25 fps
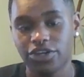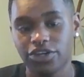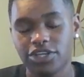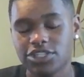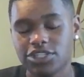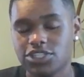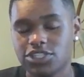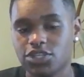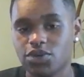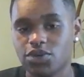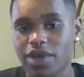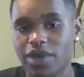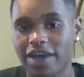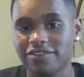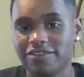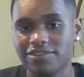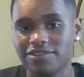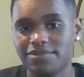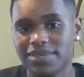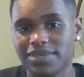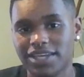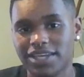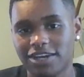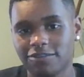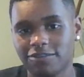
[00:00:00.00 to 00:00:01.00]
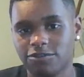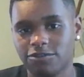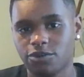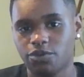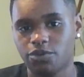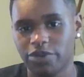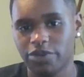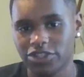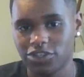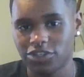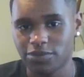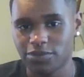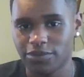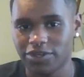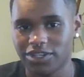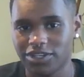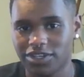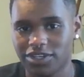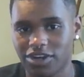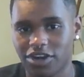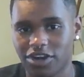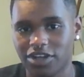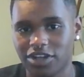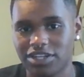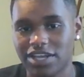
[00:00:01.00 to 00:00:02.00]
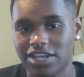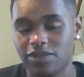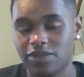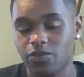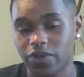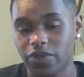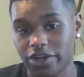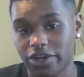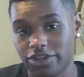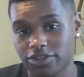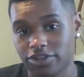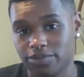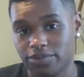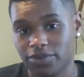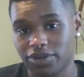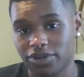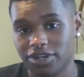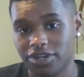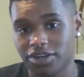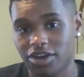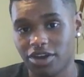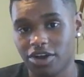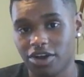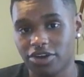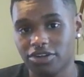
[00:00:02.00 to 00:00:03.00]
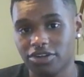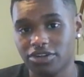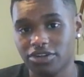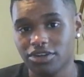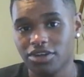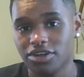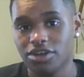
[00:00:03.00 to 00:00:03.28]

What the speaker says: So you have to be careful when you put it on and where you put it on.